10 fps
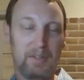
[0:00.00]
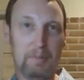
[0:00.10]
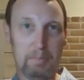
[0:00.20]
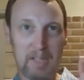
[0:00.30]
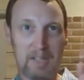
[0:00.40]

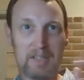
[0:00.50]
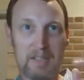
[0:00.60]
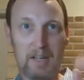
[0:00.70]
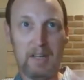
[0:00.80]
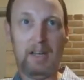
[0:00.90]
big
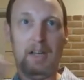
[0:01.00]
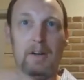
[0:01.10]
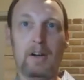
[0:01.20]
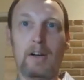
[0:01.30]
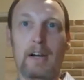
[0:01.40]
city in
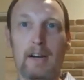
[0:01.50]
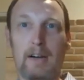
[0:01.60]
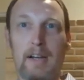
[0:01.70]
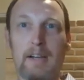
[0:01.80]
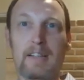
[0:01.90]
our
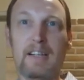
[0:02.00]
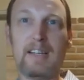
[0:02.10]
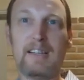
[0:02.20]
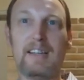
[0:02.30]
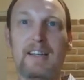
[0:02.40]
area,
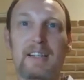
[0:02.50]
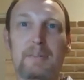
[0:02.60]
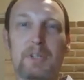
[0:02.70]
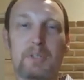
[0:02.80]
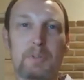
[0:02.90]

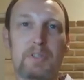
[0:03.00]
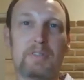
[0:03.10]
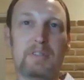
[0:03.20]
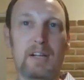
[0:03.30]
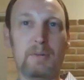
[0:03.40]
which was
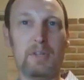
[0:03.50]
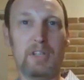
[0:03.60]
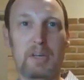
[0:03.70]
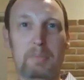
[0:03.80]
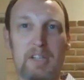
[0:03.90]
not
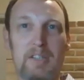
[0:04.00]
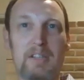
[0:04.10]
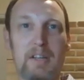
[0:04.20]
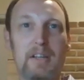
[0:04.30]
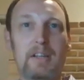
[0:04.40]
really a big
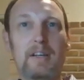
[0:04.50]
city.